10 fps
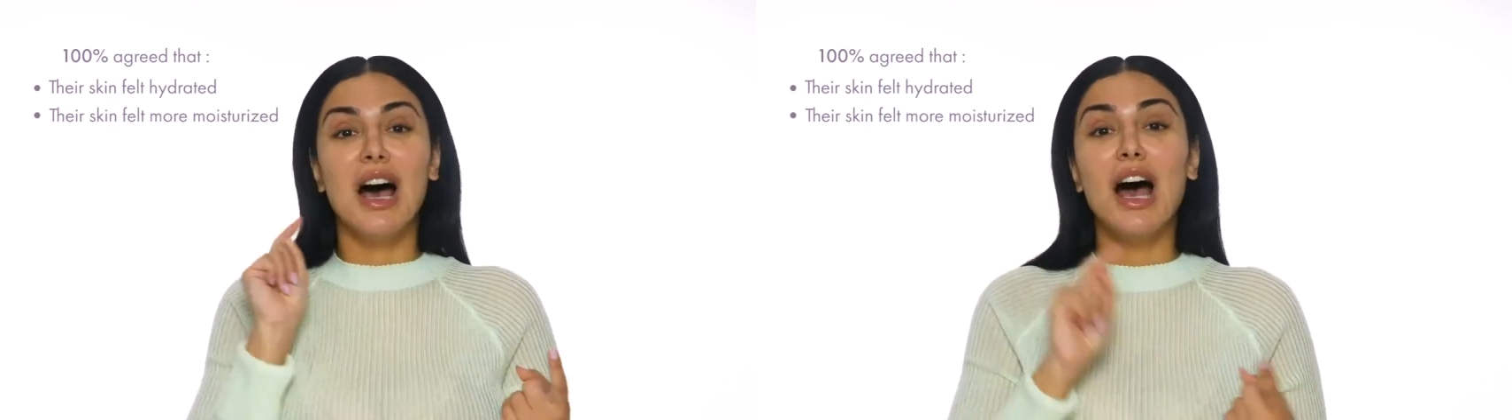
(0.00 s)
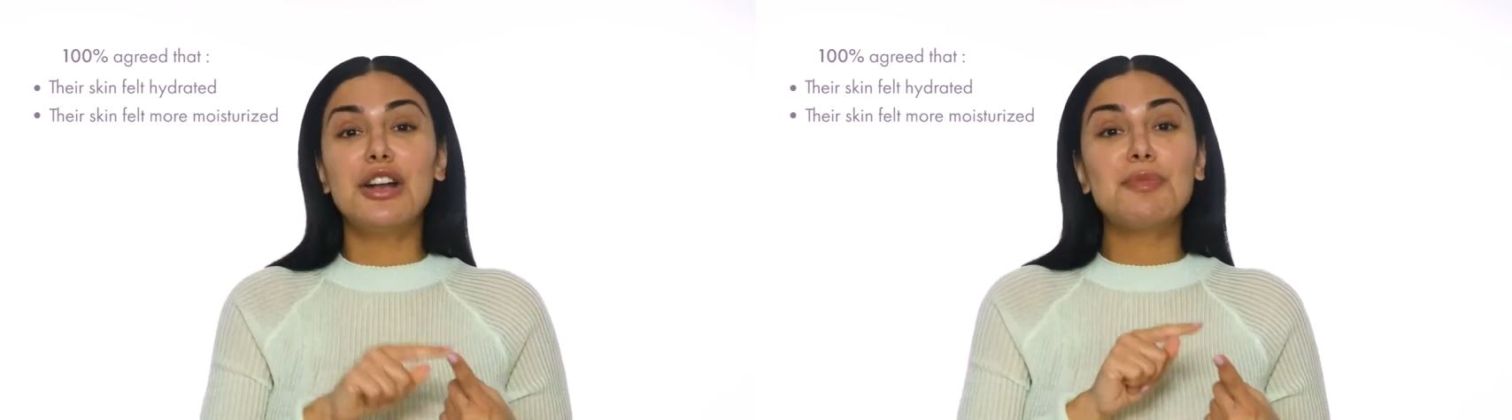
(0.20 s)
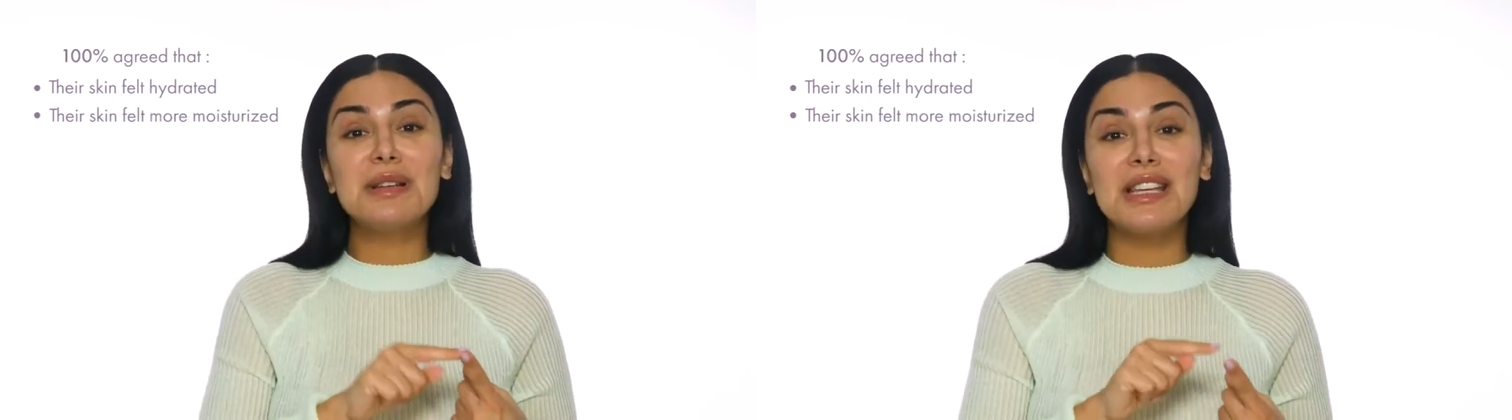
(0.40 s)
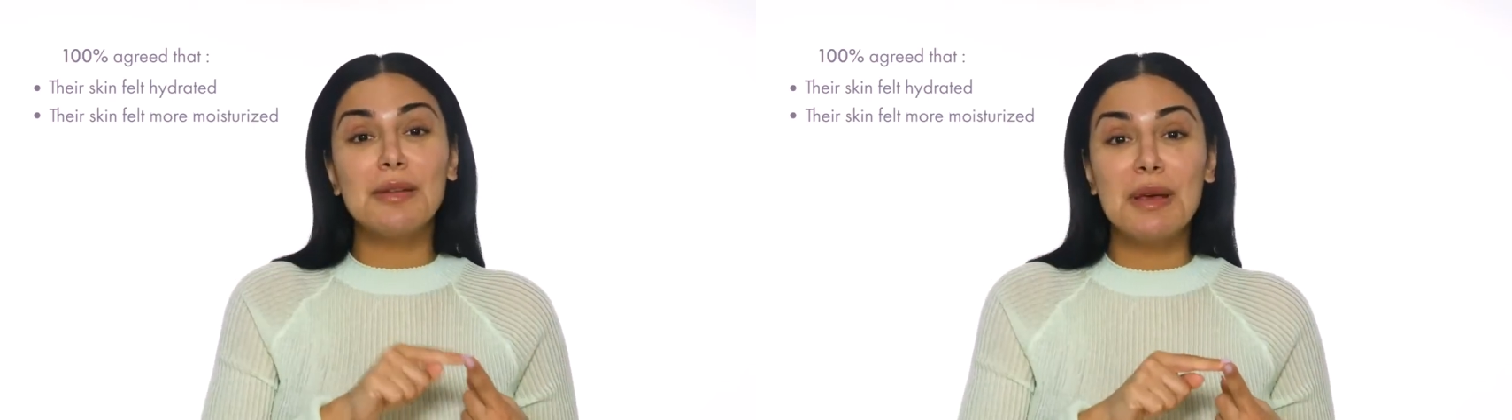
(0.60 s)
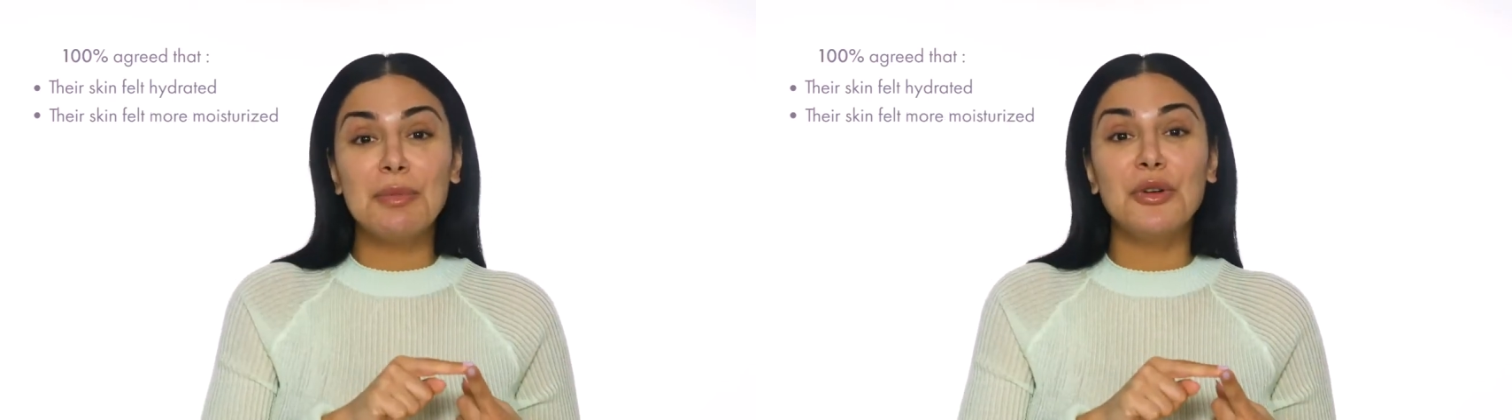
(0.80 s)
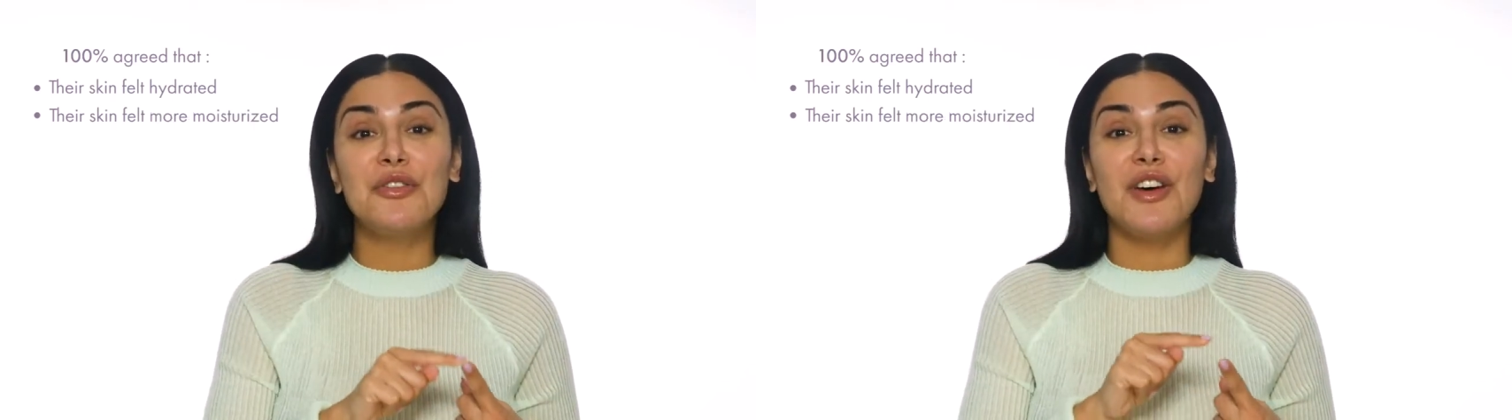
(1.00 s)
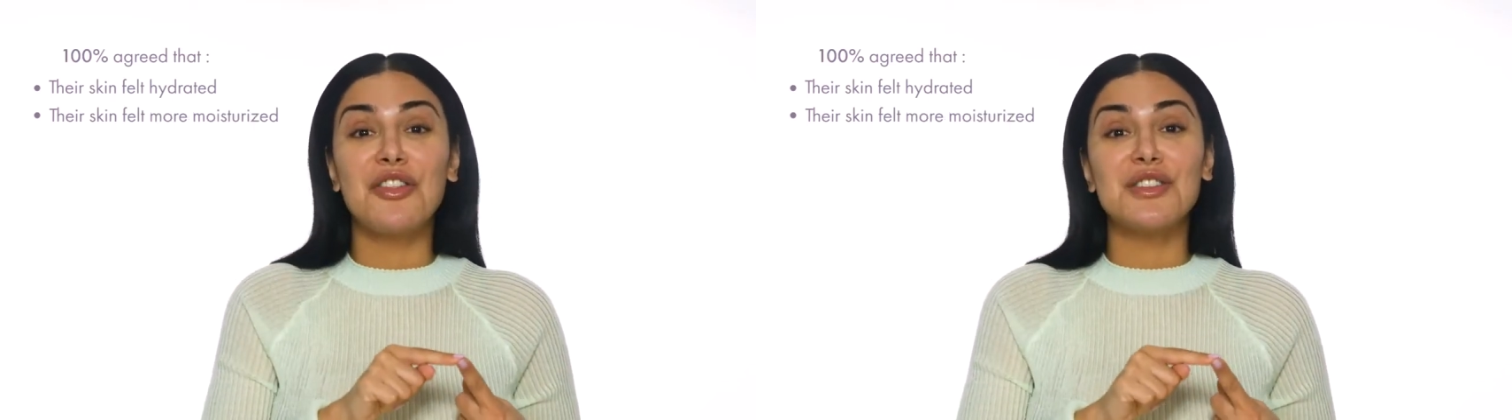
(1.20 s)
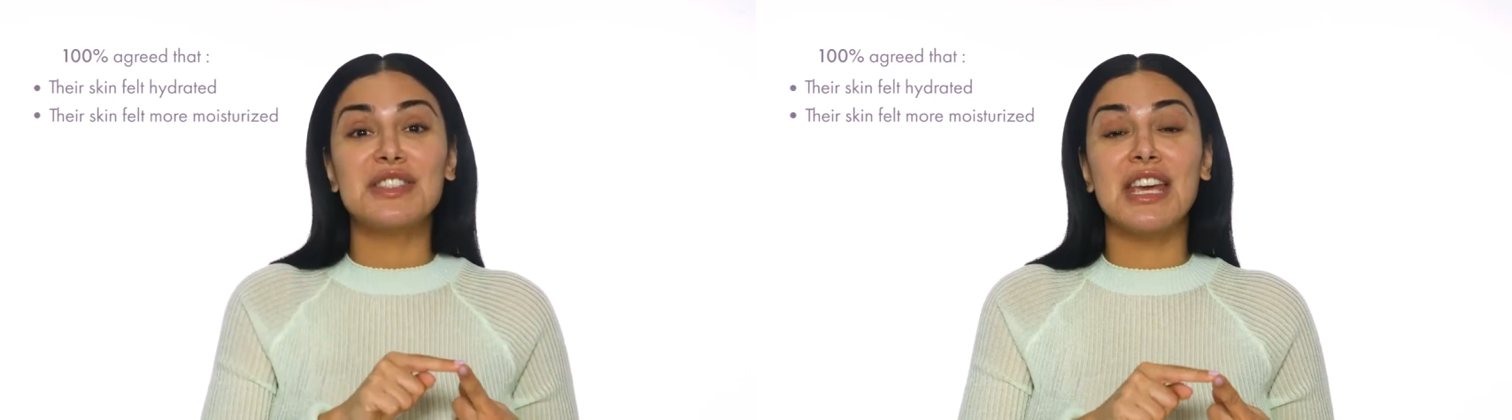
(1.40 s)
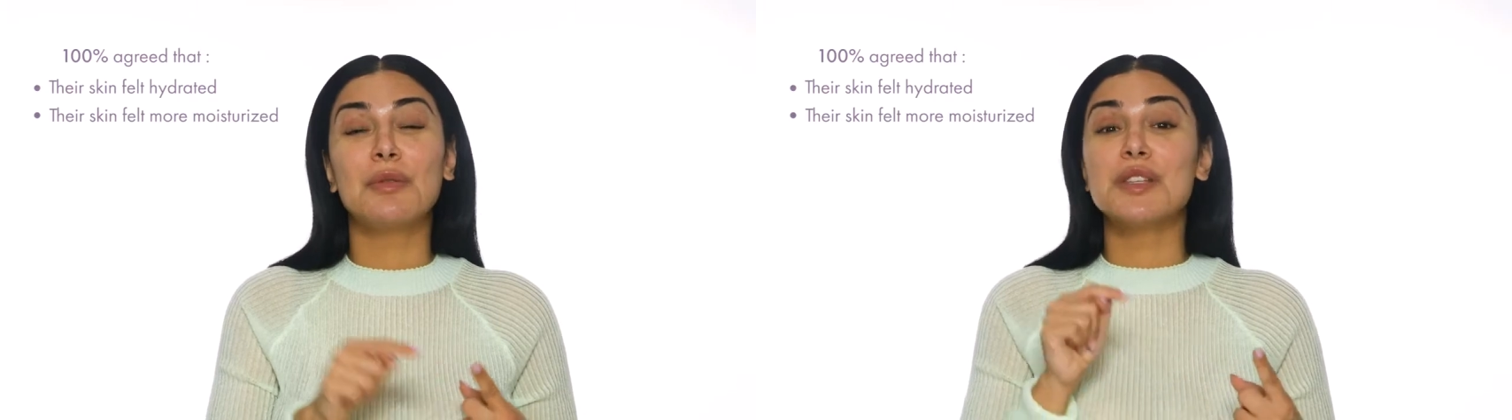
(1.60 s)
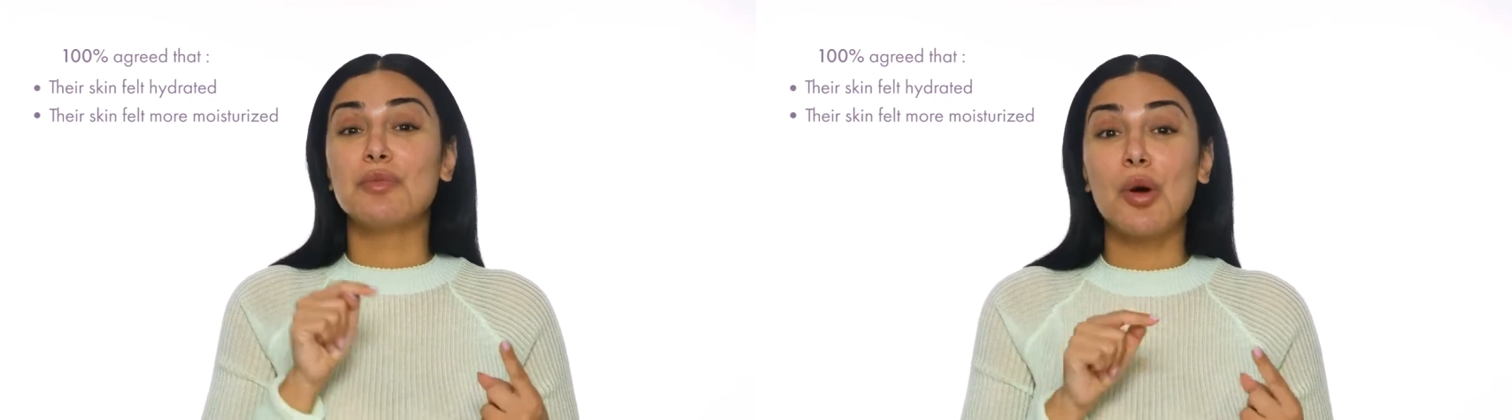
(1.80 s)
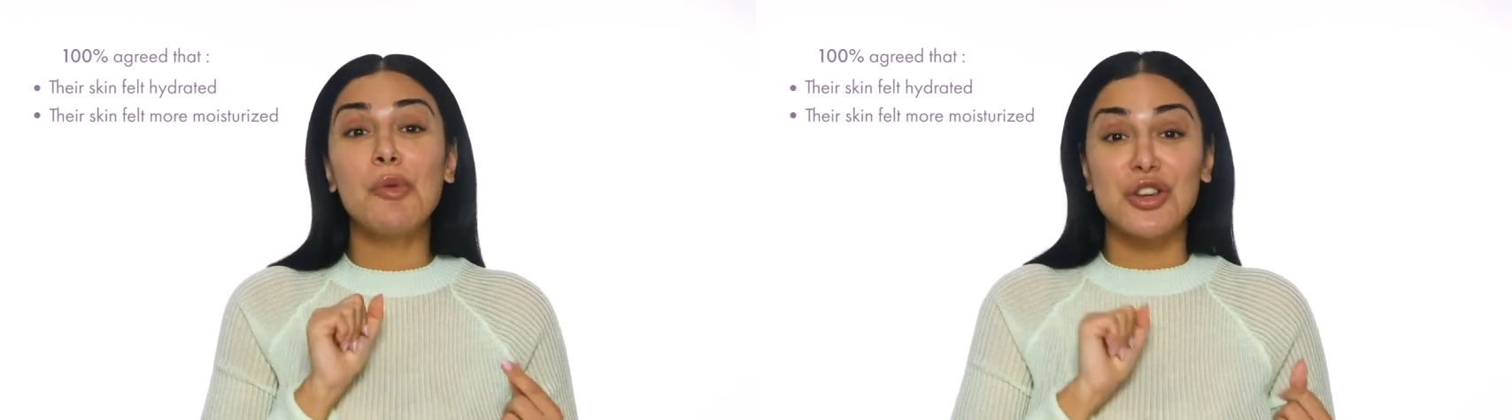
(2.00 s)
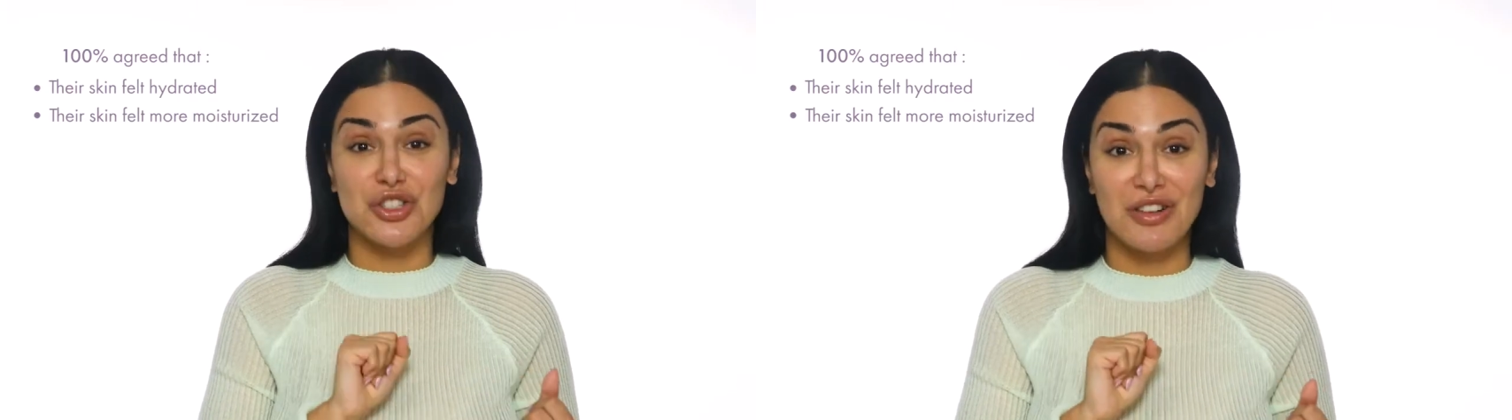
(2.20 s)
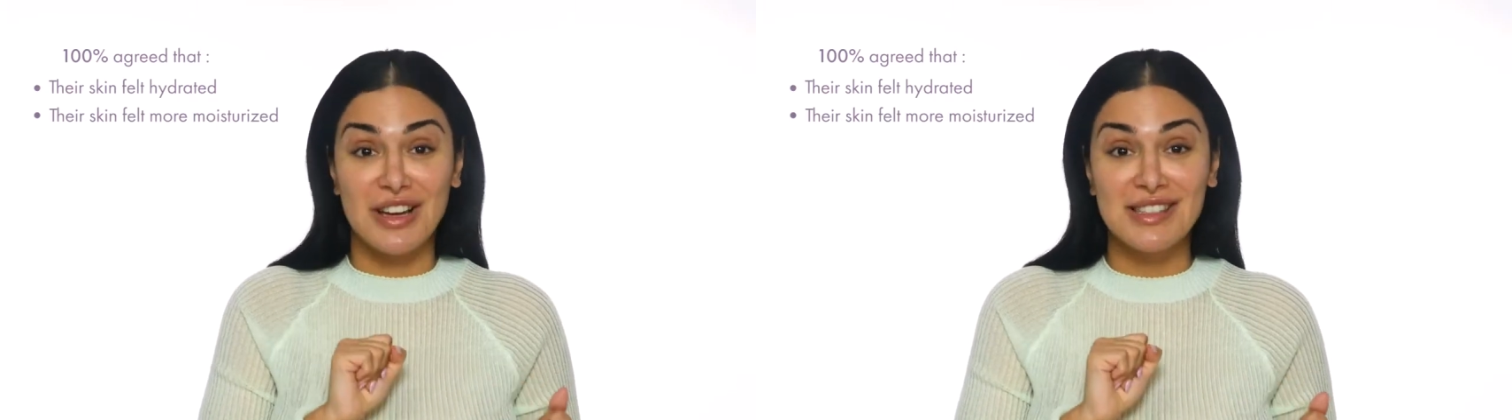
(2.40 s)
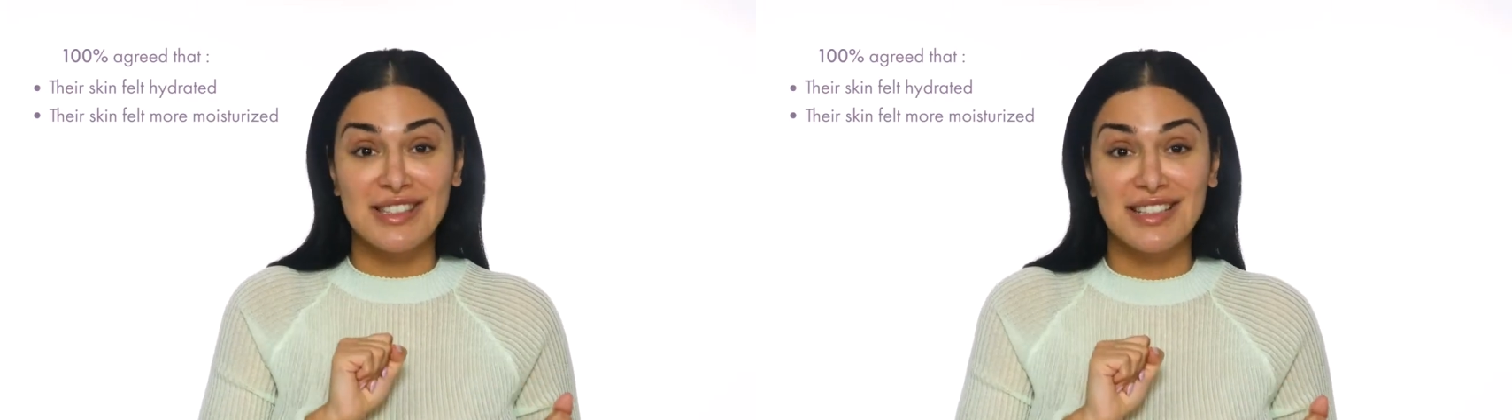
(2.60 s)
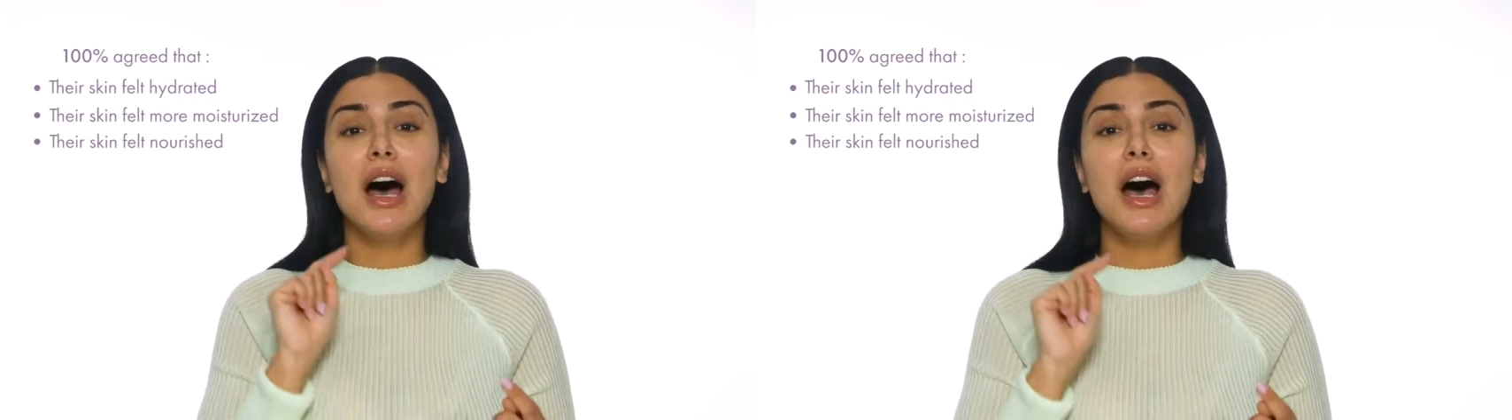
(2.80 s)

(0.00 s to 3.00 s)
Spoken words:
100% of people felt their skin was more moisturized.